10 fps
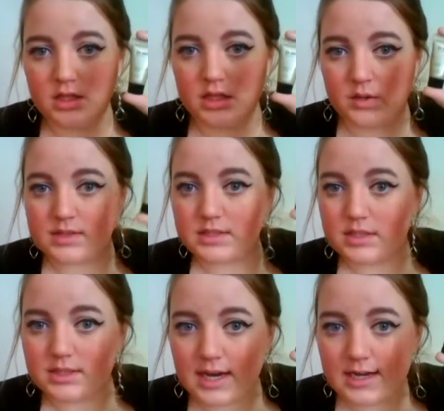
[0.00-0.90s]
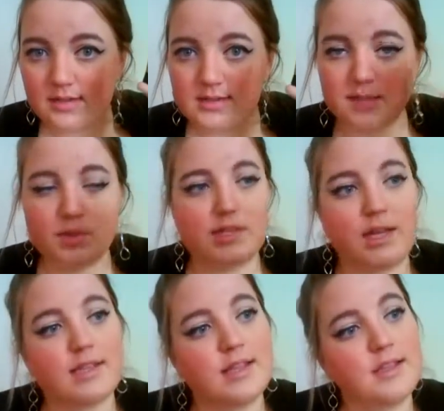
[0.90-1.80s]
You know, it's just a tiny little sample
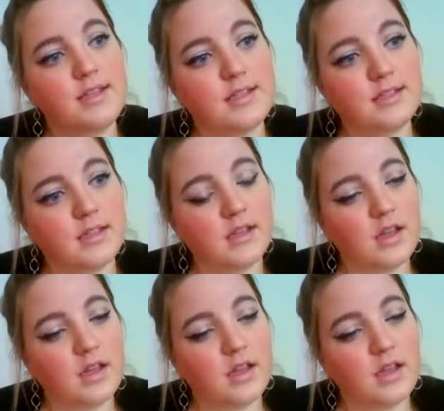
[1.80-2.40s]
size. And this,